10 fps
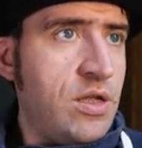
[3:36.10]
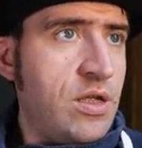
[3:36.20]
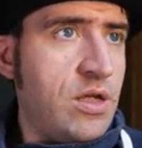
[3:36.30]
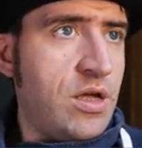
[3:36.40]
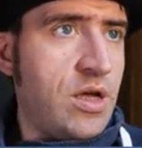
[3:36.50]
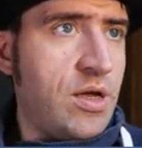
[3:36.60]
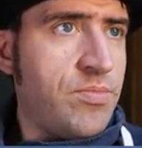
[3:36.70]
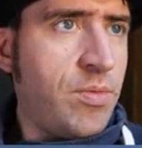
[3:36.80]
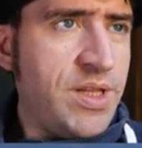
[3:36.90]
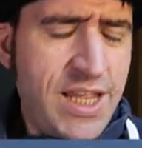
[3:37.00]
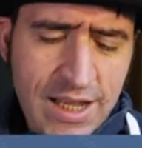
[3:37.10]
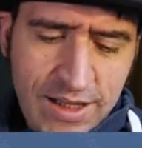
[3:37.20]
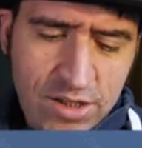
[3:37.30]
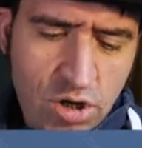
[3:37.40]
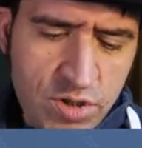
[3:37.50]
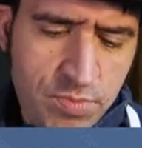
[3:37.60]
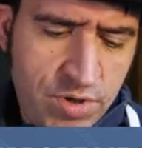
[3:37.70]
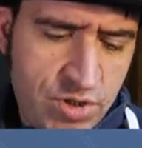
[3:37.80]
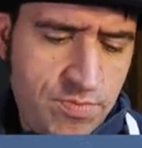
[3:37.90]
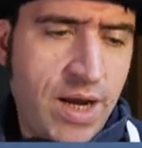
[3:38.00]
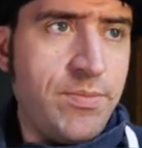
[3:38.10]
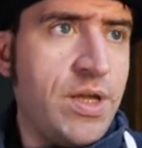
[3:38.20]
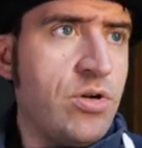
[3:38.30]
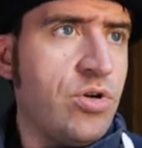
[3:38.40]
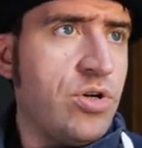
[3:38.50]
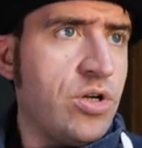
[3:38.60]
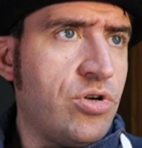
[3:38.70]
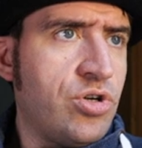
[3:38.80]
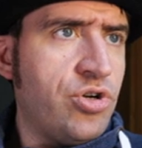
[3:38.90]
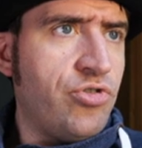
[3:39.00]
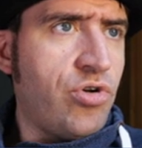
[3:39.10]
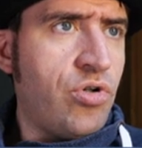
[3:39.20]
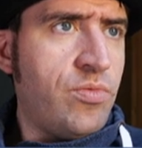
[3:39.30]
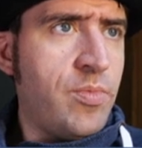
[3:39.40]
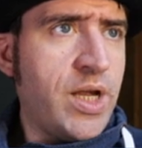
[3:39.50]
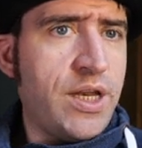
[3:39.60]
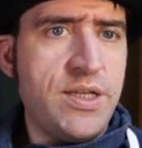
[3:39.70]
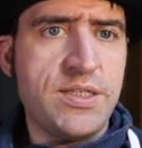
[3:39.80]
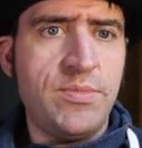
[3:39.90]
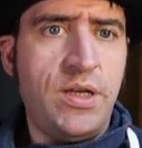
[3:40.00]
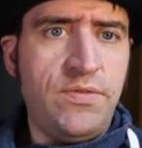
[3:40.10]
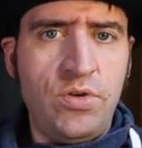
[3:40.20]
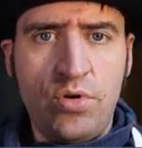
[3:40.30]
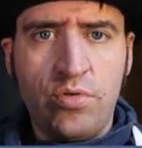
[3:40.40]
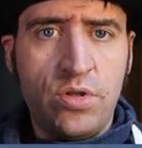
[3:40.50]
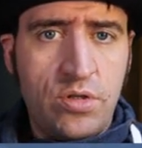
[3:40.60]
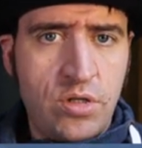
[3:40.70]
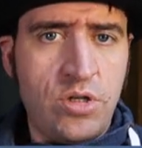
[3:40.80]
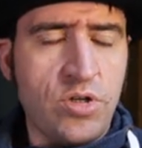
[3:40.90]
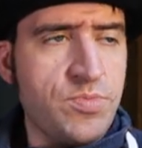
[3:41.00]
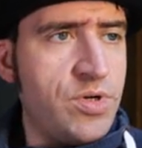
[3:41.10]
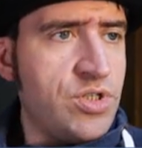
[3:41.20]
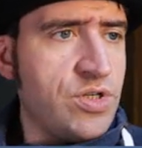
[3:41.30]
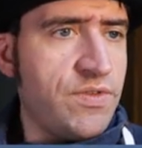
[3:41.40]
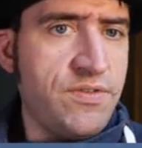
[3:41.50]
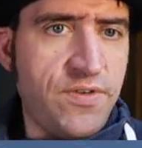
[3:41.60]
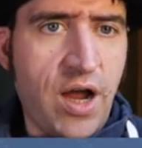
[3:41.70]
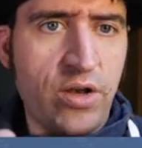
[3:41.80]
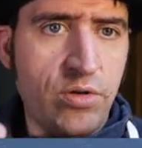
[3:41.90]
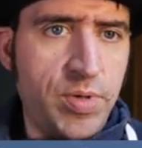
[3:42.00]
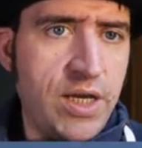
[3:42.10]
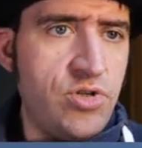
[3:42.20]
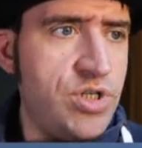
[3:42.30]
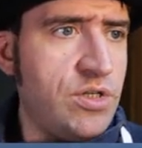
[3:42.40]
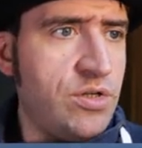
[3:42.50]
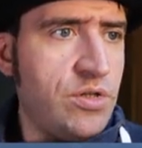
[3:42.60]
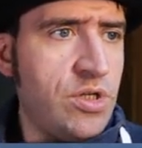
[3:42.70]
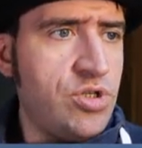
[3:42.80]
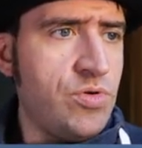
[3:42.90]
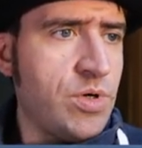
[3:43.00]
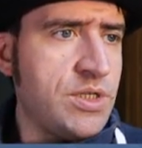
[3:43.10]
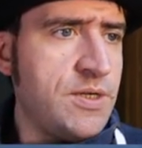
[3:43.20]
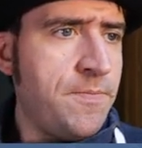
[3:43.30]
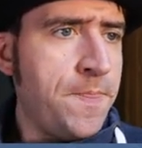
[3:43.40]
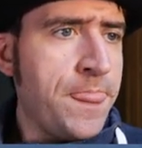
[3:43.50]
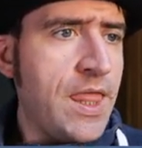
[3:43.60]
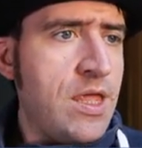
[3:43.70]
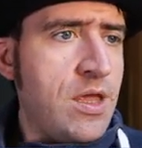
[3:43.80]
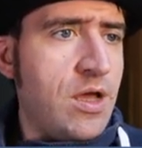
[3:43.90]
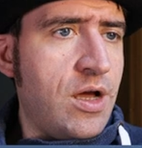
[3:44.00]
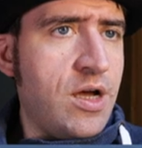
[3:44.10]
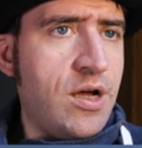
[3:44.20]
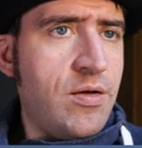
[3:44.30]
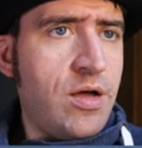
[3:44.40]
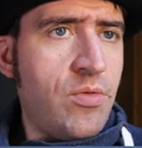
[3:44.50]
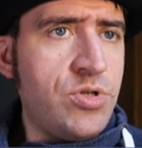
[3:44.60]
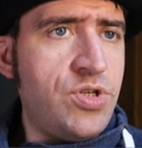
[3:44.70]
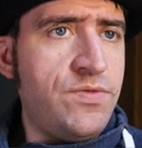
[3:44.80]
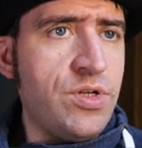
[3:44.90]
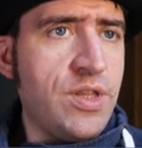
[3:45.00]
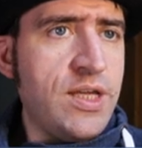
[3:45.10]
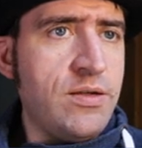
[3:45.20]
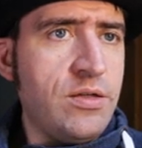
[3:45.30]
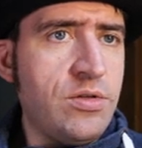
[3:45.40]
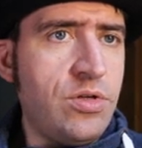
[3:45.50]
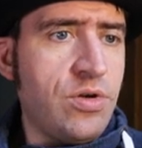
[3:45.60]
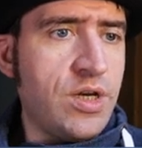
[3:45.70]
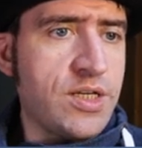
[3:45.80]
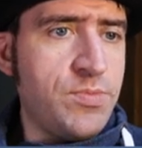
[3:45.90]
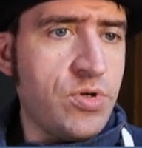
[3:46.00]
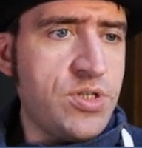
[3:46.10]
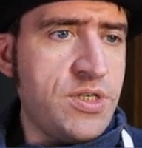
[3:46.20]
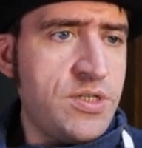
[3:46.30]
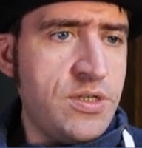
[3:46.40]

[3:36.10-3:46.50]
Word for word: Uh, probably like dots per inch might be a good, a good control mechanism if you know the, the dots per inch of the final PNG that, that you want. Uh, once, once, you've done, that, you, can, can, export it.